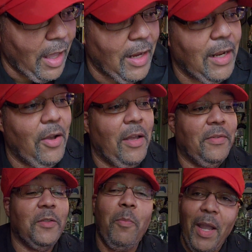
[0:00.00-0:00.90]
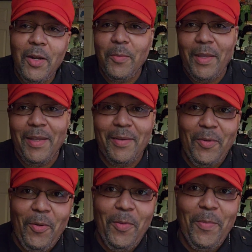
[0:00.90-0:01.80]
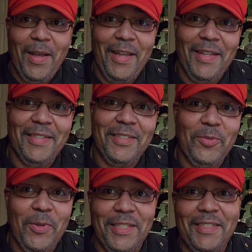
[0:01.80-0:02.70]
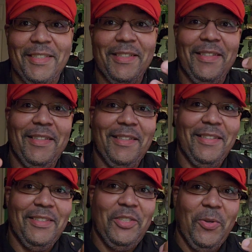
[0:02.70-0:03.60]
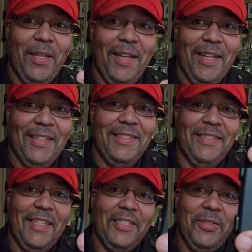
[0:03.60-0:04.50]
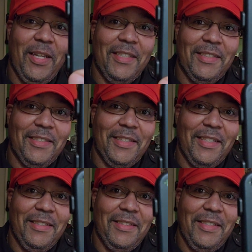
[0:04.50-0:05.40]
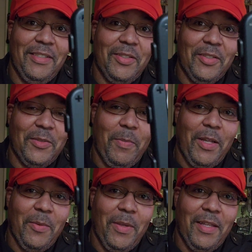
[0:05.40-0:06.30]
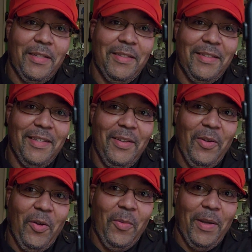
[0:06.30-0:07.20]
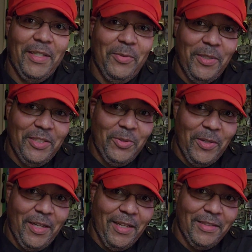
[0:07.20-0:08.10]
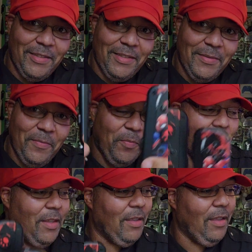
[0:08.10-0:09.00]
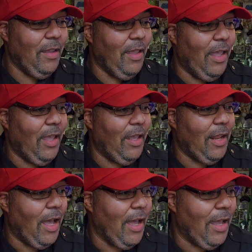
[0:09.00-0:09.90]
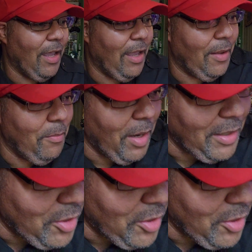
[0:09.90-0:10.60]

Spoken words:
I now have Spider-Man on my Switch Joy-Cons, as you guys can see. These are Spider-Man on my Switch Joy-Cons. And my